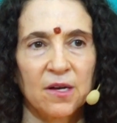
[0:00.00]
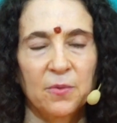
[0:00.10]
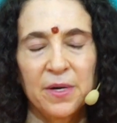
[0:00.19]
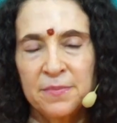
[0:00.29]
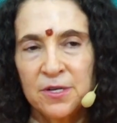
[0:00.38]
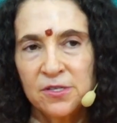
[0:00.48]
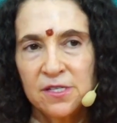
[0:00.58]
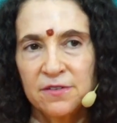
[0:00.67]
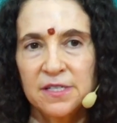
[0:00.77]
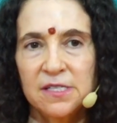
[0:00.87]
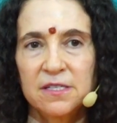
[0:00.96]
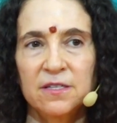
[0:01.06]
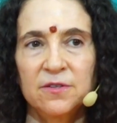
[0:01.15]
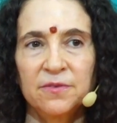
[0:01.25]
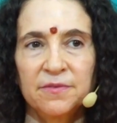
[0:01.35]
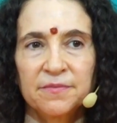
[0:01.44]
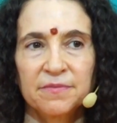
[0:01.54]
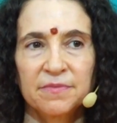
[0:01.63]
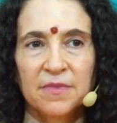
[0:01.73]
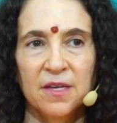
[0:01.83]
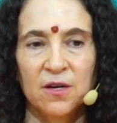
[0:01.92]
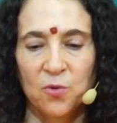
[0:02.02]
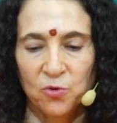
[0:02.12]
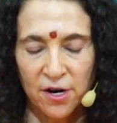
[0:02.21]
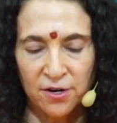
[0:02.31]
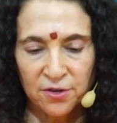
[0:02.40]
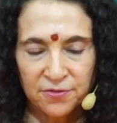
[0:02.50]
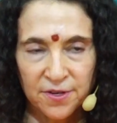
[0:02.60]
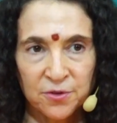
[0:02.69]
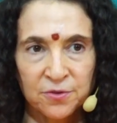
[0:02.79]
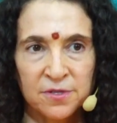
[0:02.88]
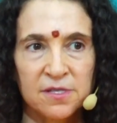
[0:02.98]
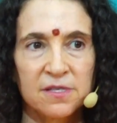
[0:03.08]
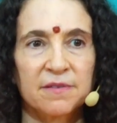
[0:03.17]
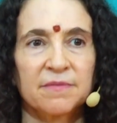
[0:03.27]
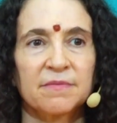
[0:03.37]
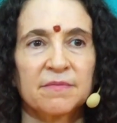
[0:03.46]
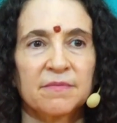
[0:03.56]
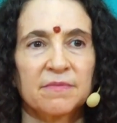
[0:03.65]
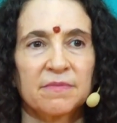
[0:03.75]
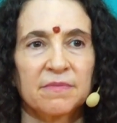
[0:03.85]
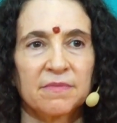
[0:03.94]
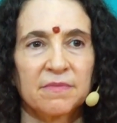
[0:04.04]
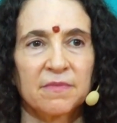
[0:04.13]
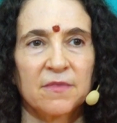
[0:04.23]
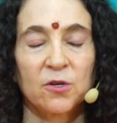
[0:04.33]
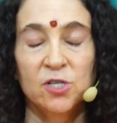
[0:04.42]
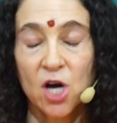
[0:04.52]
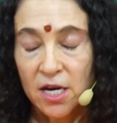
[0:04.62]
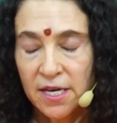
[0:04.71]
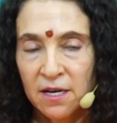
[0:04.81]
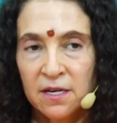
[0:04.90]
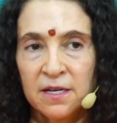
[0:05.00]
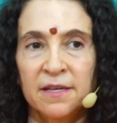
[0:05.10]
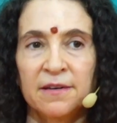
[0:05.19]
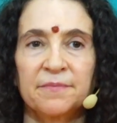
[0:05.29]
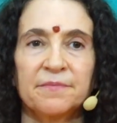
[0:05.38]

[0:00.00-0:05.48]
what do most of us do? We're on our phones, or talking on it,